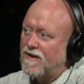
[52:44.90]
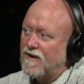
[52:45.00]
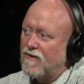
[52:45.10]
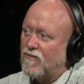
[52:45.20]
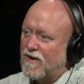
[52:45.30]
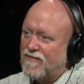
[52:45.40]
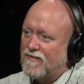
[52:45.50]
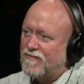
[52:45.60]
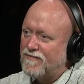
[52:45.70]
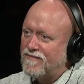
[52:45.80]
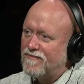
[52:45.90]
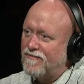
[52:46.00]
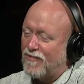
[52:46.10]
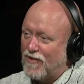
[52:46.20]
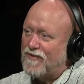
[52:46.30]
uh, one of them
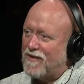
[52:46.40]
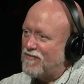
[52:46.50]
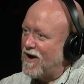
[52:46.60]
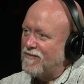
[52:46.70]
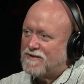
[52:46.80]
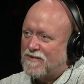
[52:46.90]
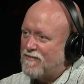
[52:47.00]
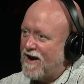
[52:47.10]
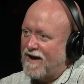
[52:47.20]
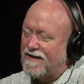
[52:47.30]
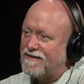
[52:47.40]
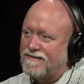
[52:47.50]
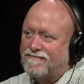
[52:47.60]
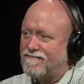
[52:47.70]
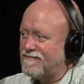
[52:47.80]
broke that promise, went back
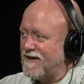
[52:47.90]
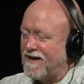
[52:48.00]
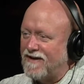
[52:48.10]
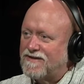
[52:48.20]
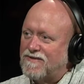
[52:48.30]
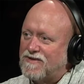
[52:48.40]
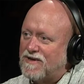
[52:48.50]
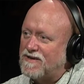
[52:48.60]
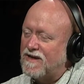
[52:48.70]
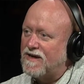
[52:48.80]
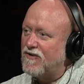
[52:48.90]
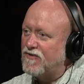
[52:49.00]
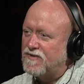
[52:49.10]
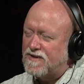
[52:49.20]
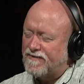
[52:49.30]
and announced he was going to take
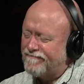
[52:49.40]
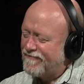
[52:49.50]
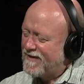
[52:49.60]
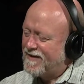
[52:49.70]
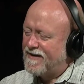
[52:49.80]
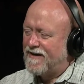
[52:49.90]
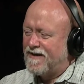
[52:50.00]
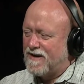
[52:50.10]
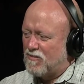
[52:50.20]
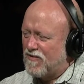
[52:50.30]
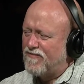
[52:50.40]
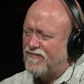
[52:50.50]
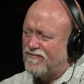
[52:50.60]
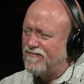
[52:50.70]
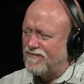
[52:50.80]
others. And a number of
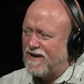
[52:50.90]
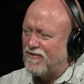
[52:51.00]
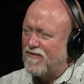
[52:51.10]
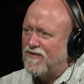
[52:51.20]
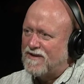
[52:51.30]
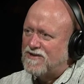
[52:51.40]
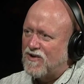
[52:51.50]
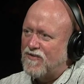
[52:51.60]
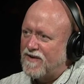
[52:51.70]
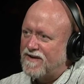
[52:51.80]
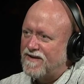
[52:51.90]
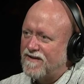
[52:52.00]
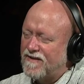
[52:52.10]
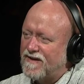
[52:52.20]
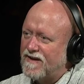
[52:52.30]
later events showed that
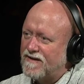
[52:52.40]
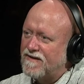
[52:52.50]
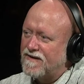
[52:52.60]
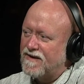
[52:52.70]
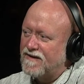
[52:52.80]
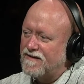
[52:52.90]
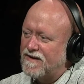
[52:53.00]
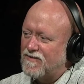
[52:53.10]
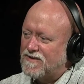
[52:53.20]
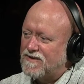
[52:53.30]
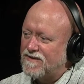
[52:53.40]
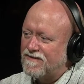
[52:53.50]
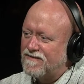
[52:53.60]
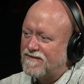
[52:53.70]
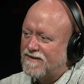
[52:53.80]
that uh, he wasn't
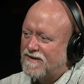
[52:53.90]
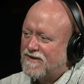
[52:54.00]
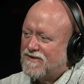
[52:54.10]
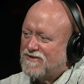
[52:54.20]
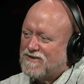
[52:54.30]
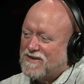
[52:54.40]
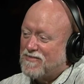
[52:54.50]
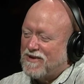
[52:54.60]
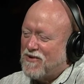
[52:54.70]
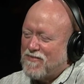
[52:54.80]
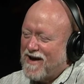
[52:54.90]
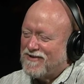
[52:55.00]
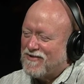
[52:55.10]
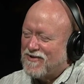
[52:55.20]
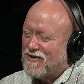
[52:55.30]
just simply going
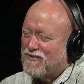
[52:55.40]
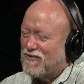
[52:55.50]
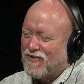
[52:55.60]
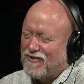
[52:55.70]
back to a cultural